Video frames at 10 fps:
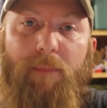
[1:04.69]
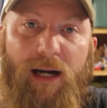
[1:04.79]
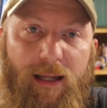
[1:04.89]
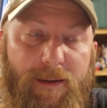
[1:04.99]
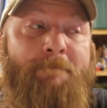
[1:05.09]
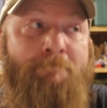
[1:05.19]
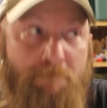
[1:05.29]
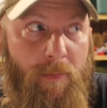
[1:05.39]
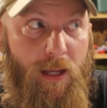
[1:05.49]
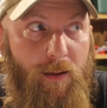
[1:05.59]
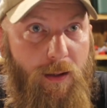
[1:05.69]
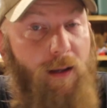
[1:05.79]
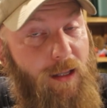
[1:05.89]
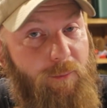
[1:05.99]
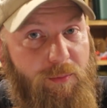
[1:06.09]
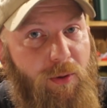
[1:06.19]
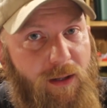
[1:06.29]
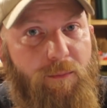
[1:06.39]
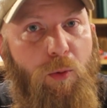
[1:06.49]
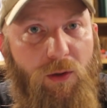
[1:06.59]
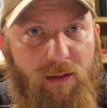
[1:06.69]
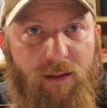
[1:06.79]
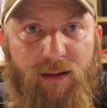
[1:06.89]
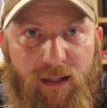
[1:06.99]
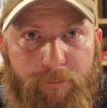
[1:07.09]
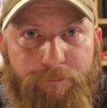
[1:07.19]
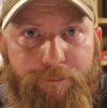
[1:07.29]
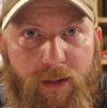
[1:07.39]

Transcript: by it, it was pretty important to them.